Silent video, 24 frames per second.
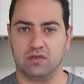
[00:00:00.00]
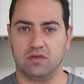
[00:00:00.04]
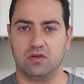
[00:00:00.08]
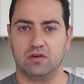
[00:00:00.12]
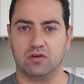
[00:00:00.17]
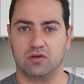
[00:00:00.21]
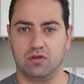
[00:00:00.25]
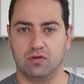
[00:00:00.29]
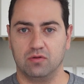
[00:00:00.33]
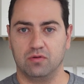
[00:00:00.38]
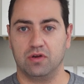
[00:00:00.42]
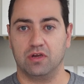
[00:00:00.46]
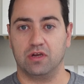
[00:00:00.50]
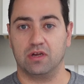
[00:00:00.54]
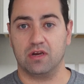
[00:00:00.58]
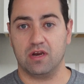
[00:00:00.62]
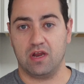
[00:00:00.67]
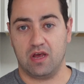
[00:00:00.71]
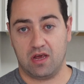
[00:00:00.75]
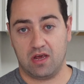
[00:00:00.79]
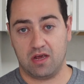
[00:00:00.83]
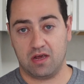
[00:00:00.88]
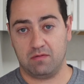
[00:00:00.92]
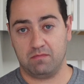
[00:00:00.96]
including
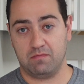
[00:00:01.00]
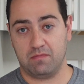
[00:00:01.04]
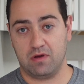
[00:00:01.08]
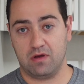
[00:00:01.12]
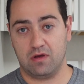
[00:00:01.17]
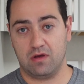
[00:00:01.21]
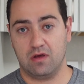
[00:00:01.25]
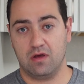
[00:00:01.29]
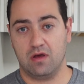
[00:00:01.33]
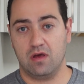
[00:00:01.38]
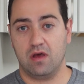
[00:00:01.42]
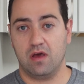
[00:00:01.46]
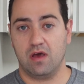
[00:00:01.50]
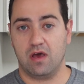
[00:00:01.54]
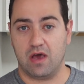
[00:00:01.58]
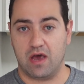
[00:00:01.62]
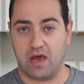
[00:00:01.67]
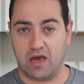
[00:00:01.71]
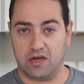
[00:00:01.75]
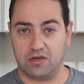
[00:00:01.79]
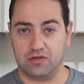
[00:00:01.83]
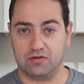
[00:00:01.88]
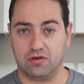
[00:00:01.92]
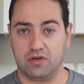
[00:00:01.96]
name,
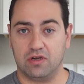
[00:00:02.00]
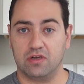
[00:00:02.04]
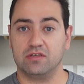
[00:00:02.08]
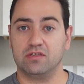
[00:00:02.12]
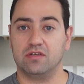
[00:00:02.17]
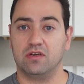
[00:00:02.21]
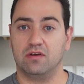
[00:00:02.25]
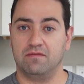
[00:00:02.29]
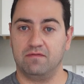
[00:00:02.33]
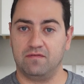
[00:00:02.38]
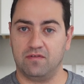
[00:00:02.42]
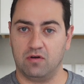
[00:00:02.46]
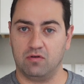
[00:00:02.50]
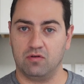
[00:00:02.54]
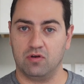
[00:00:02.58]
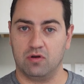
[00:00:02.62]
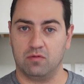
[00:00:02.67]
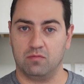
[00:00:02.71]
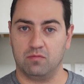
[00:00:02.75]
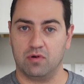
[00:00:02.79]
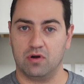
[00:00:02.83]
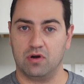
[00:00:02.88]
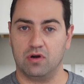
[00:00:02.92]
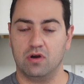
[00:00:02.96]
address, and phone
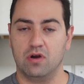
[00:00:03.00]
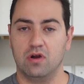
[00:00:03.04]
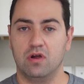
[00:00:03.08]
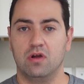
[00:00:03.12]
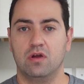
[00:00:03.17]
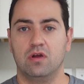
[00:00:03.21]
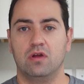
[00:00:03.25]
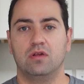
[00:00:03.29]
number,